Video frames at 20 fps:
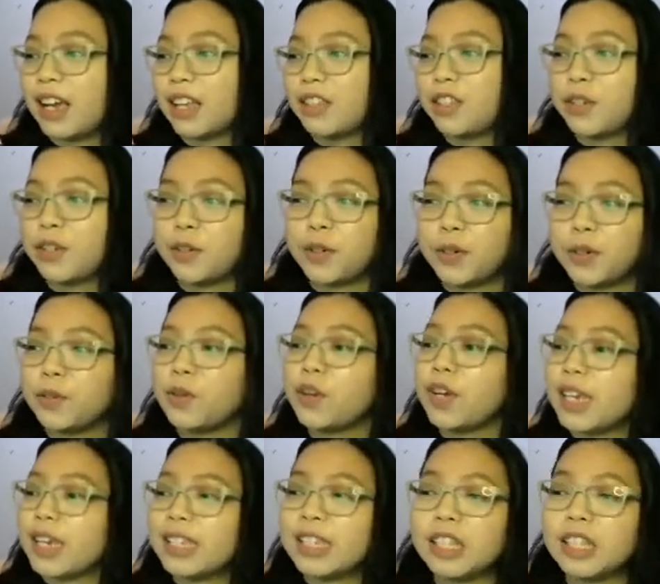to
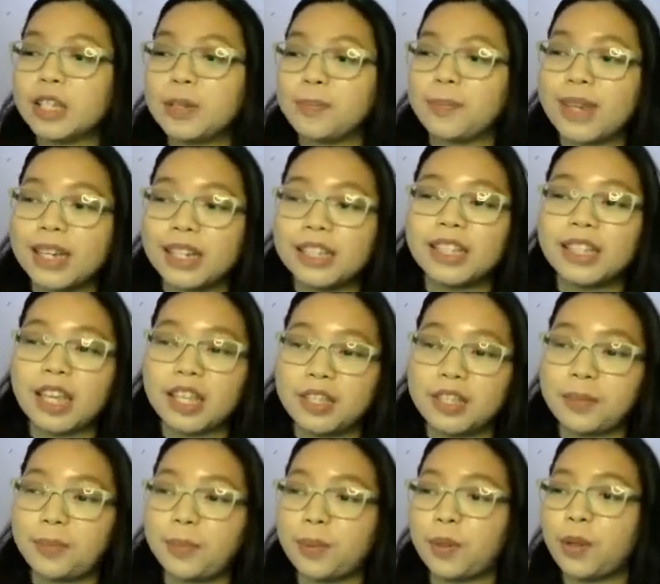easily build
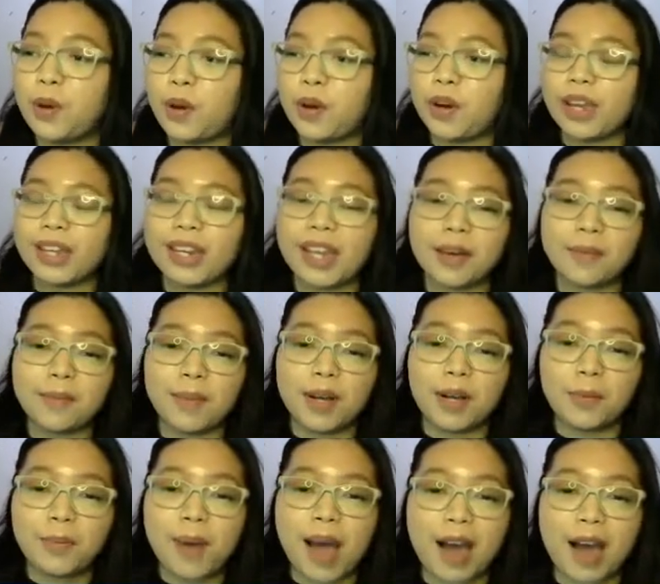and deploy
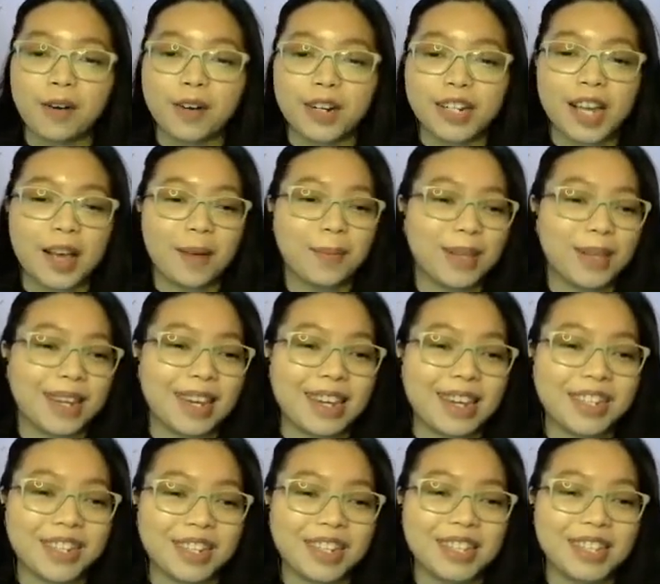ML-powered
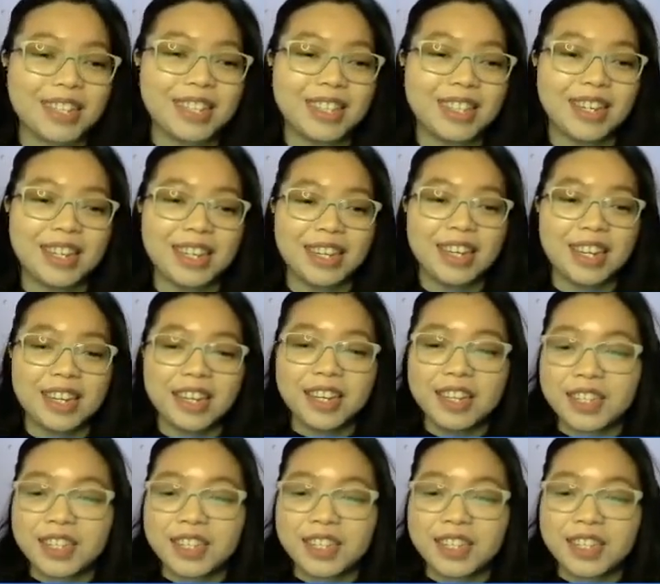applications.